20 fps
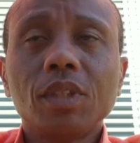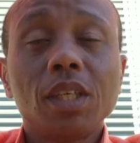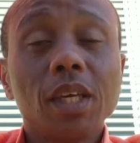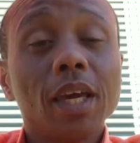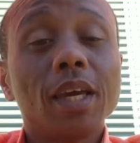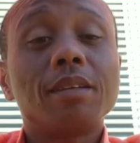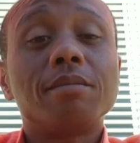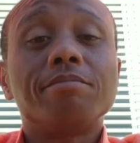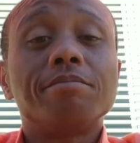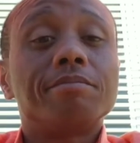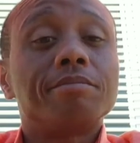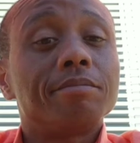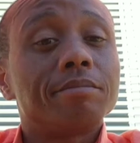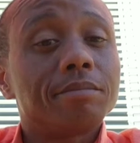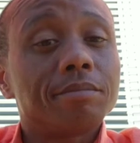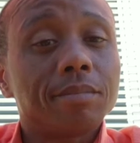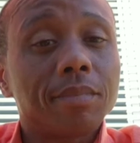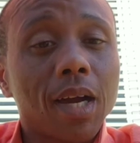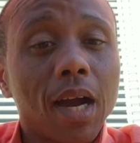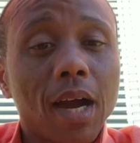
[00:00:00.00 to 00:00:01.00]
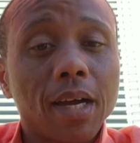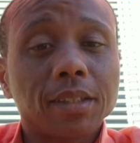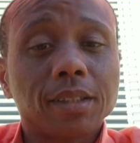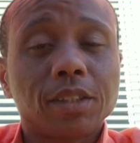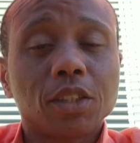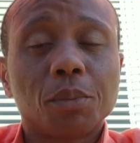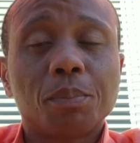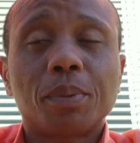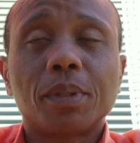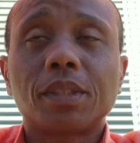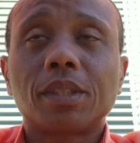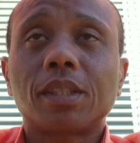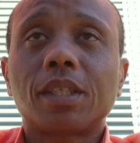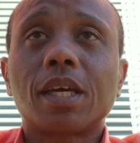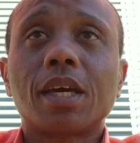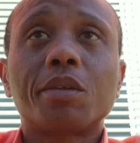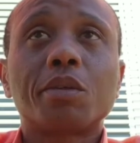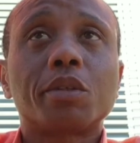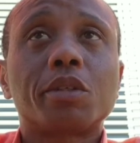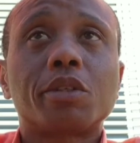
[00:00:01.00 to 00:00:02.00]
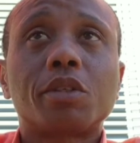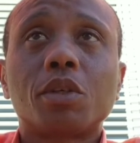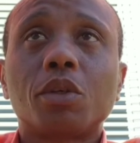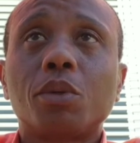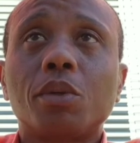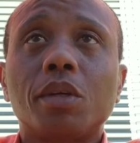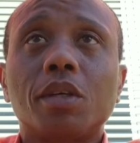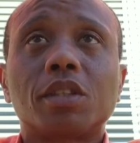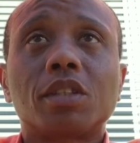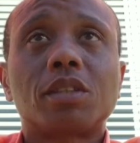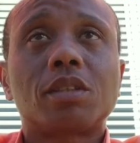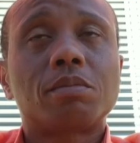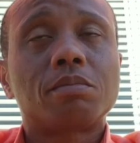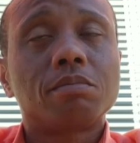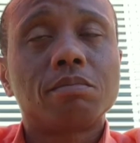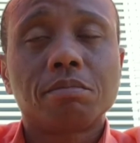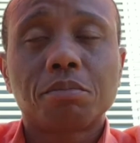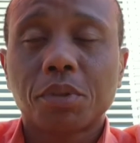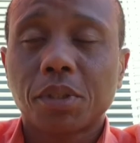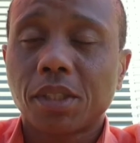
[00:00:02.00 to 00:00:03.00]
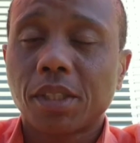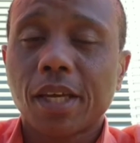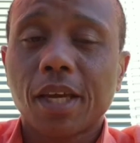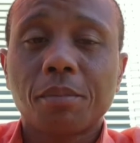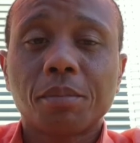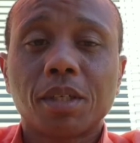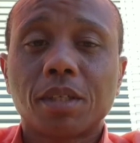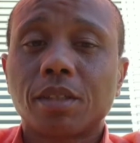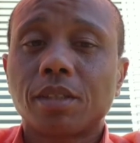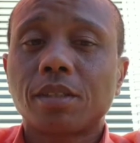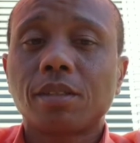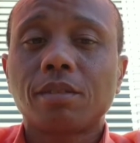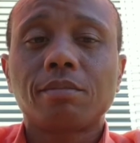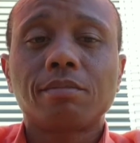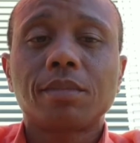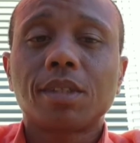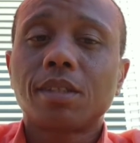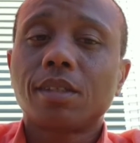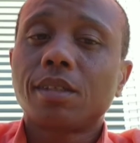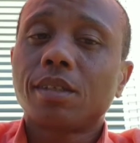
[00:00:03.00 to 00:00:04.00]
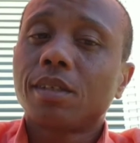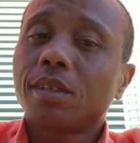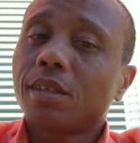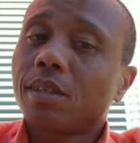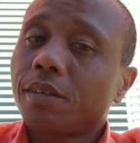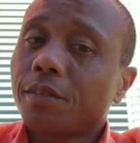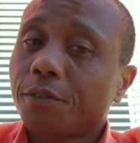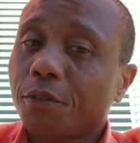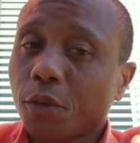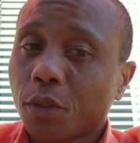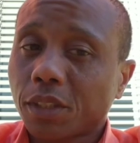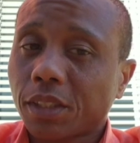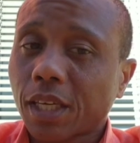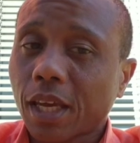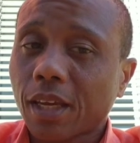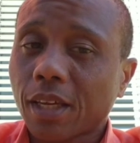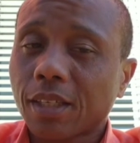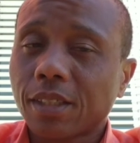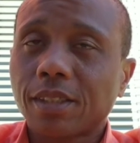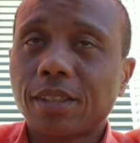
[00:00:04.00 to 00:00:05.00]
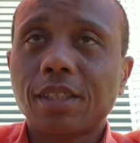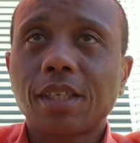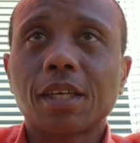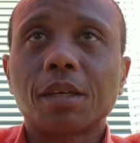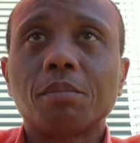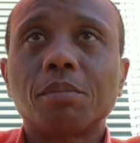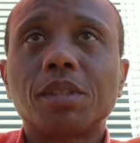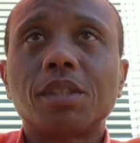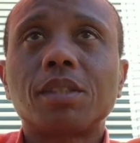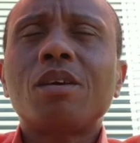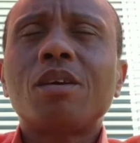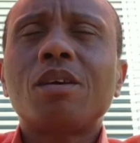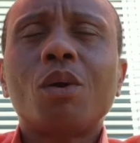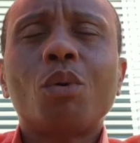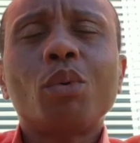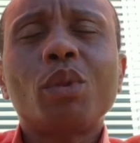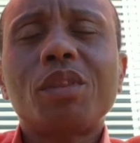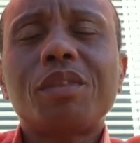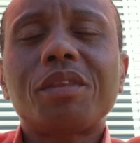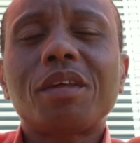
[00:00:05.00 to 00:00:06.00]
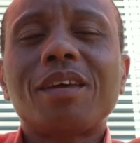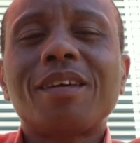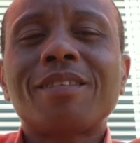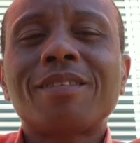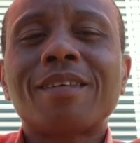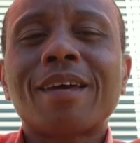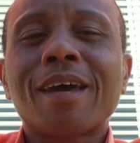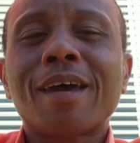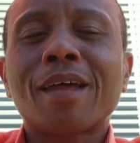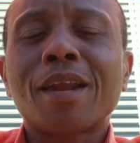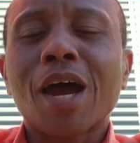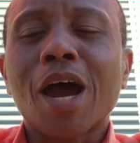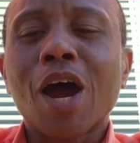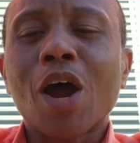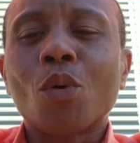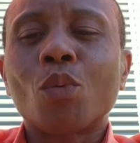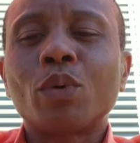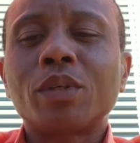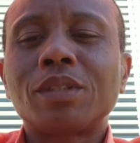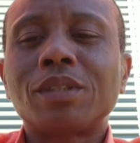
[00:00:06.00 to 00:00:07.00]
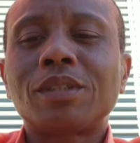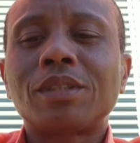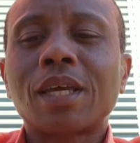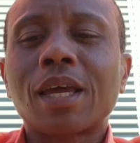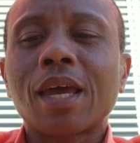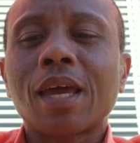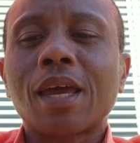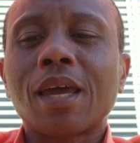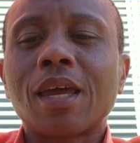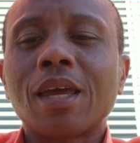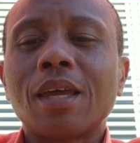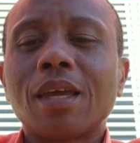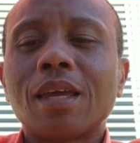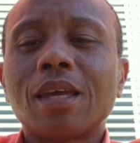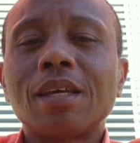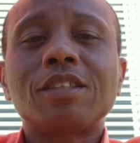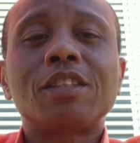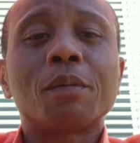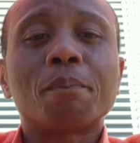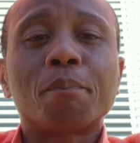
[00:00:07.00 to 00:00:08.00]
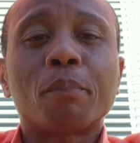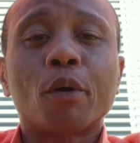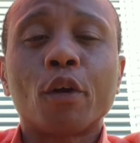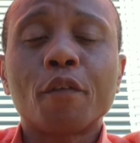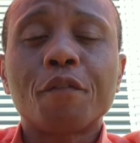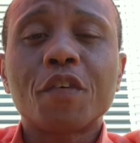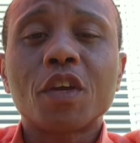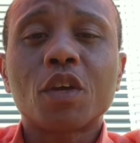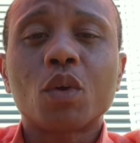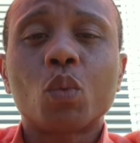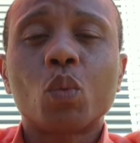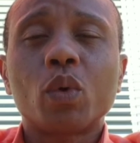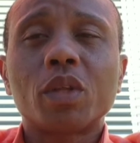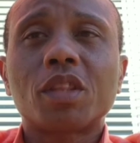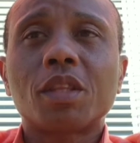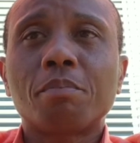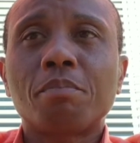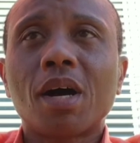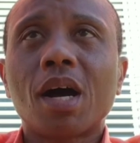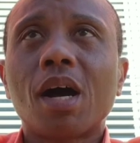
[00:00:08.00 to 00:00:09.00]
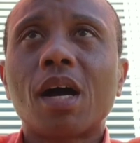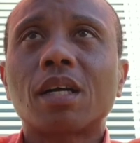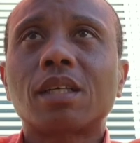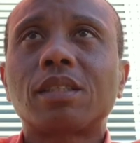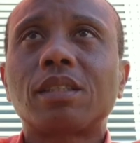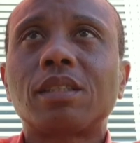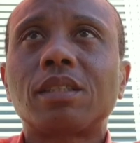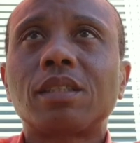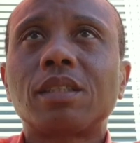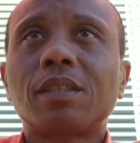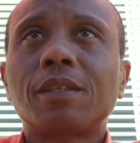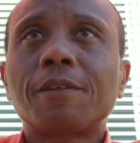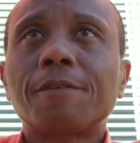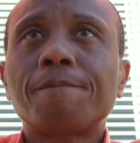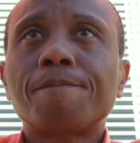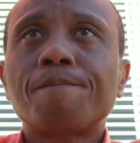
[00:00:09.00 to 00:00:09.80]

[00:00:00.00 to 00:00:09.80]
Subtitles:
Yet, I still put it together. It still looks pretty damn good for a second attempt. The only thing that I would say isn't perfect with the box